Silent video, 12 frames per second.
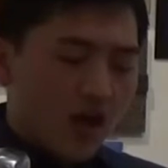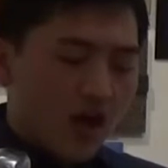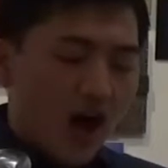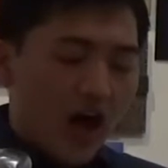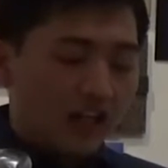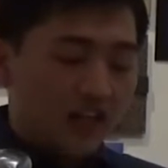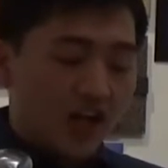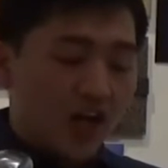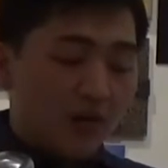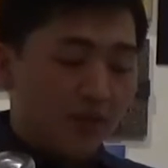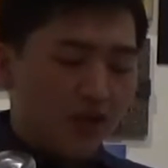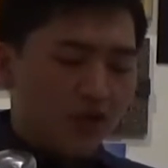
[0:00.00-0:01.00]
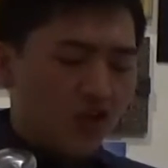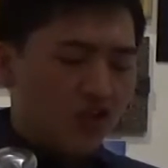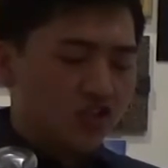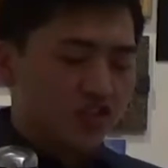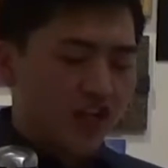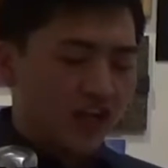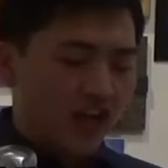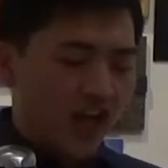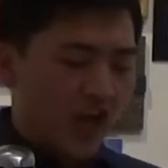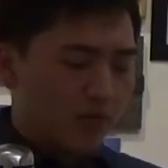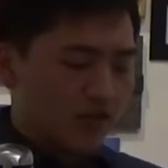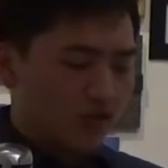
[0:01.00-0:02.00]
Aliam knew he should take a
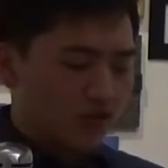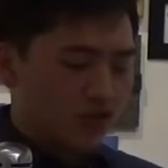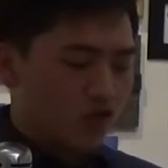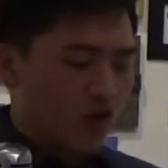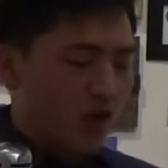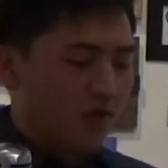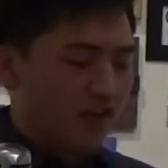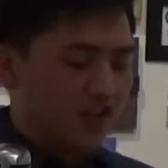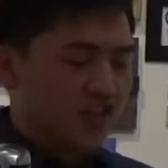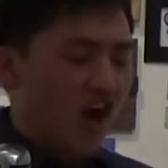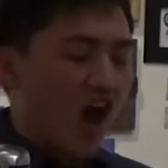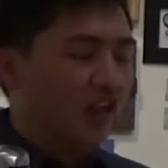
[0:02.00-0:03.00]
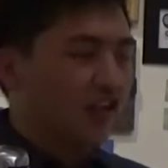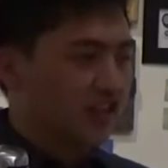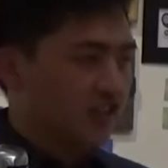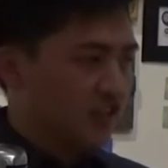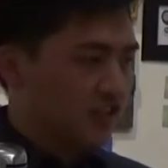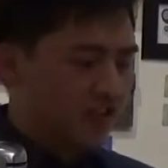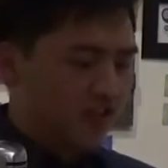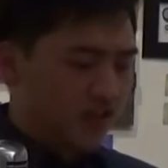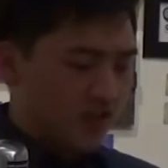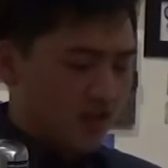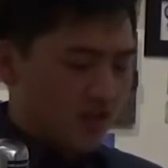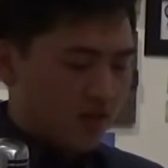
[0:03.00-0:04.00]
hammer to his grandmother's callousness,
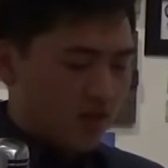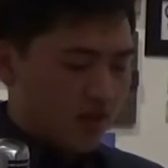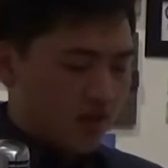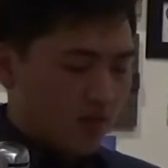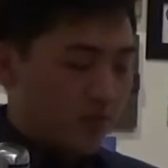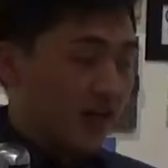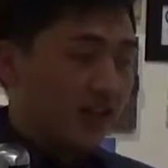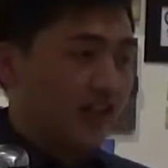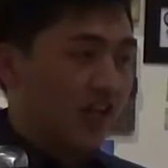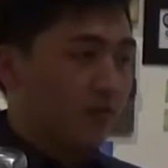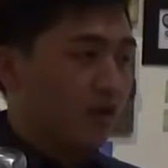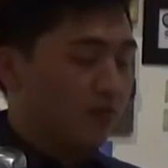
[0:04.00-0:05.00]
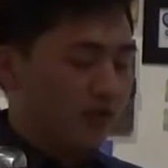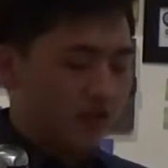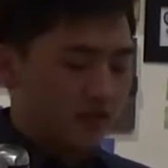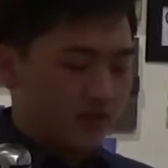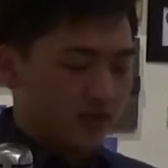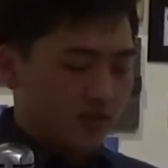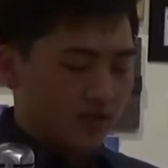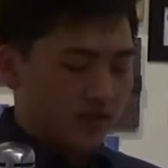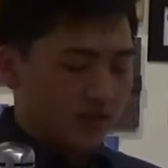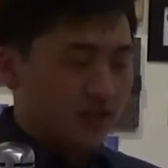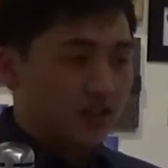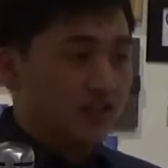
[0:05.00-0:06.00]
but at that moment,
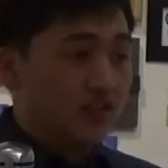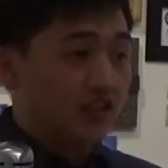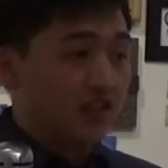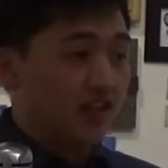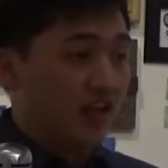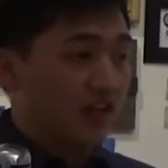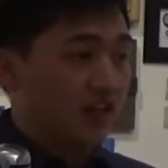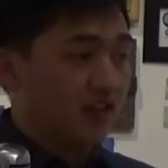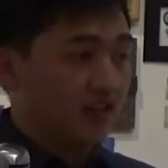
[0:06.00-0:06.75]
he didn't dare.